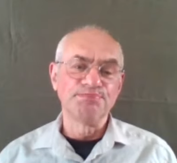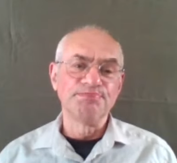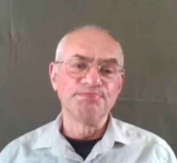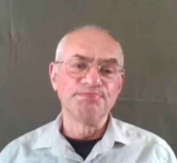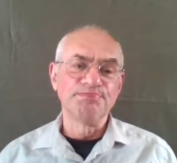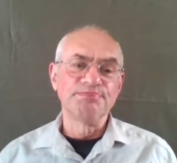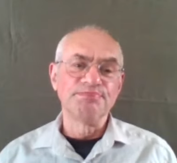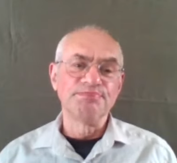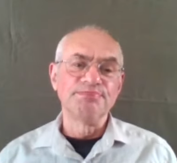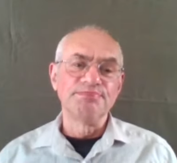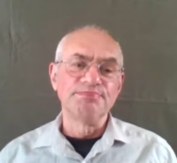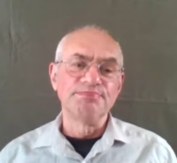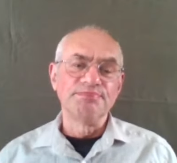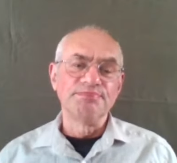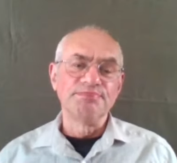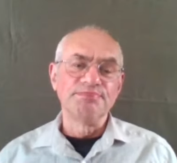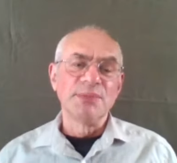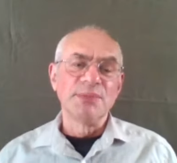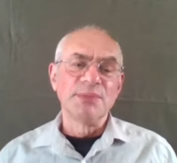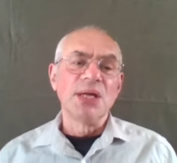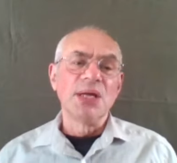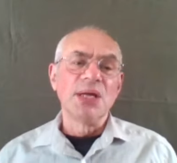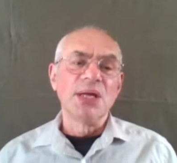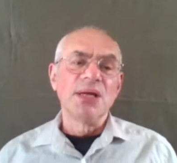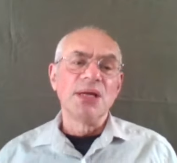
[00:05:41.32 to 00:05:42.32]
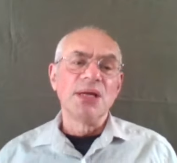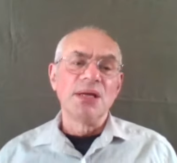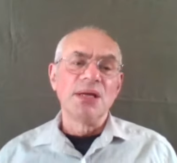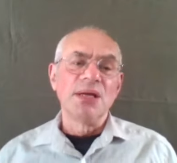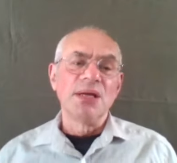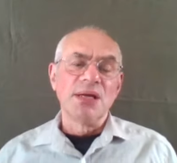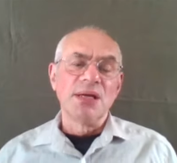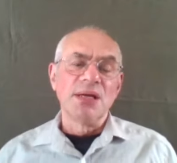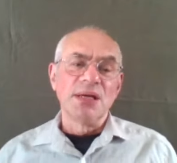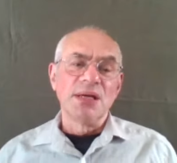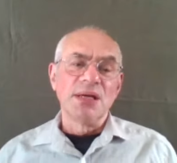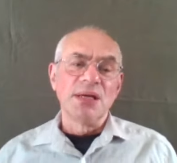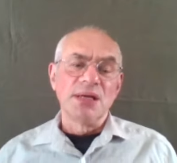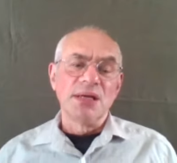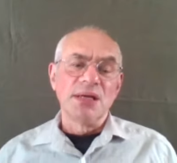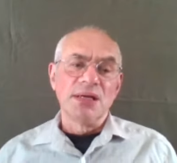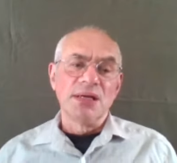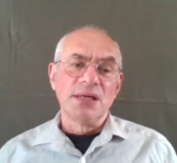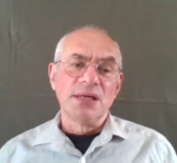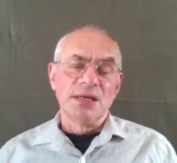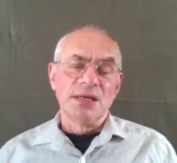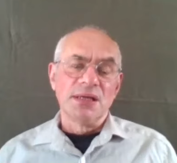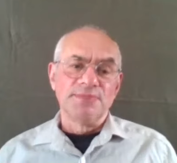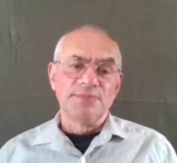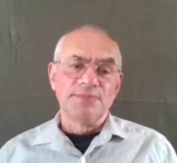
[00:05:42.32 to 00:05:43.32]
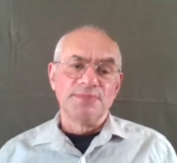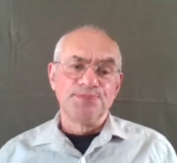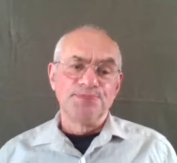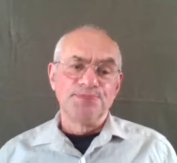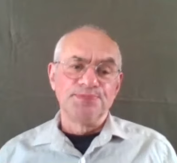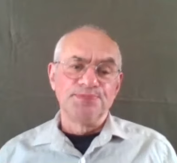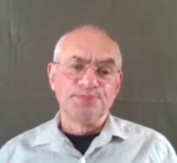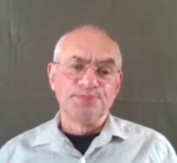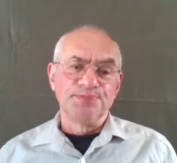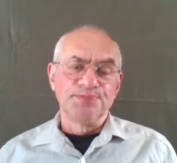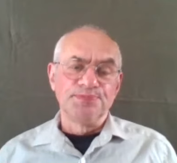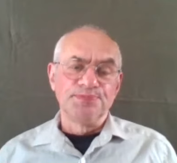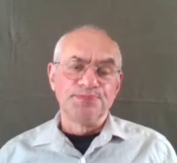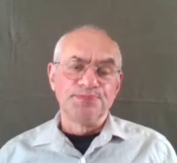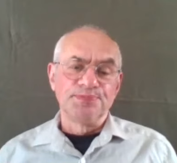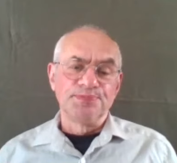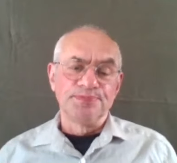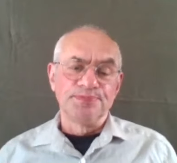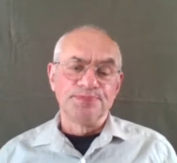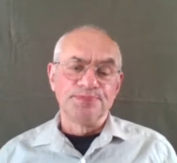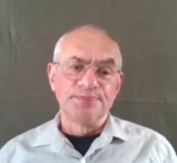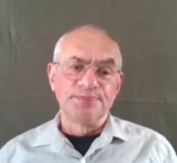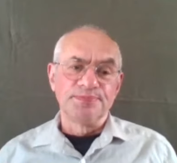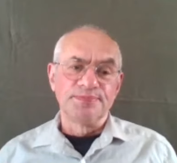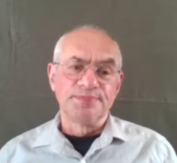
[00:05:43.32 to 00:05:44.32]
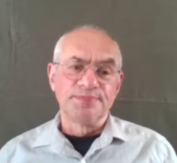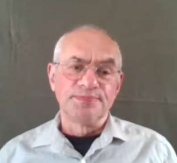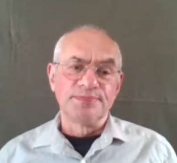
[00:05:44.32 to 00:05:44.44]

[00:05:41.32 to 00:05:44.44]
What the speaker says: Nobody speaks.